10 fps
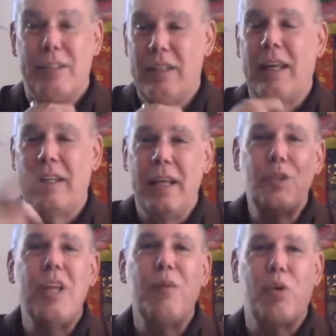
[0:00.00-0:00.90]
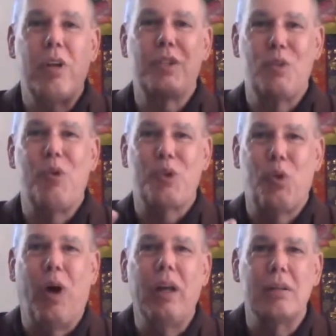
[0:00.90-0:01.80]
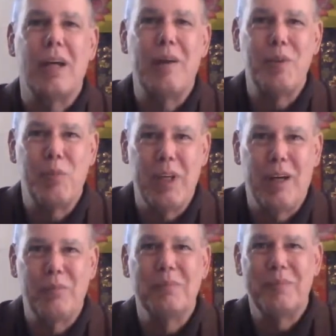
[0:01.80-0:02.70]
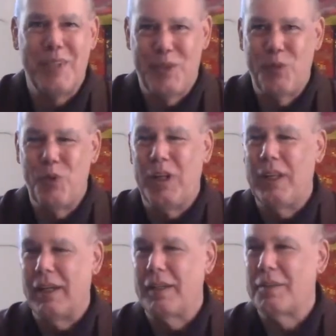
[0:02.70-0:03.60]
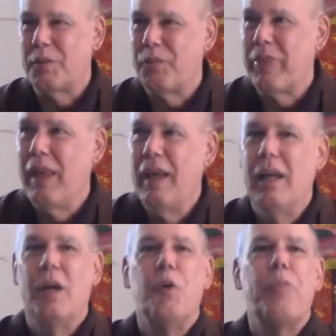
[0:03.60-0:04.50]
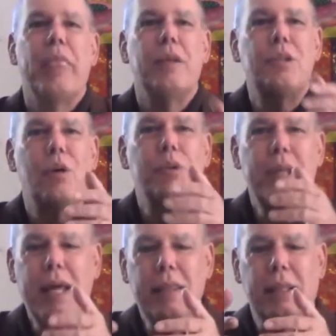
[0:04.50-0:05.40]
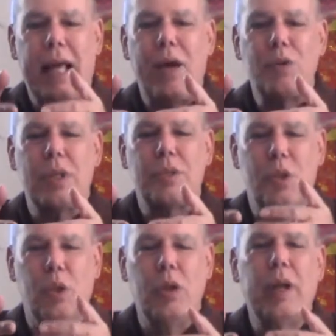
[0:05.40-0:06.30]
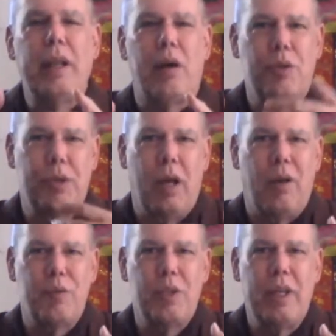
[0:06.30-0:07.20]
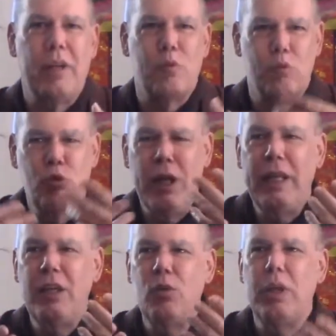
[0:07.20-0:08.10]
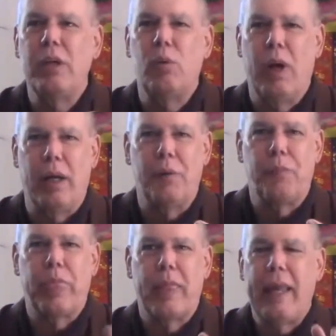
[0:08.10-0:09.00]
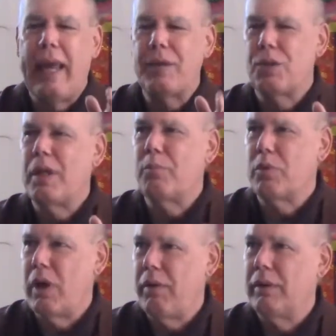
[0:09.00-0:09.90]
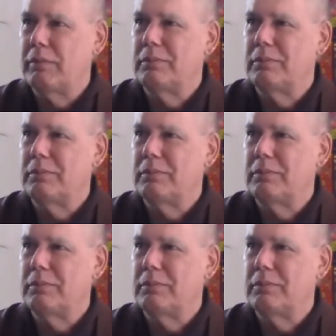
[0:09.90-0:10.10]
In this neighborhood, it's the most quiet time to be up. It's really nice. So death allows us to look at ourselves in a really unique way as temporary.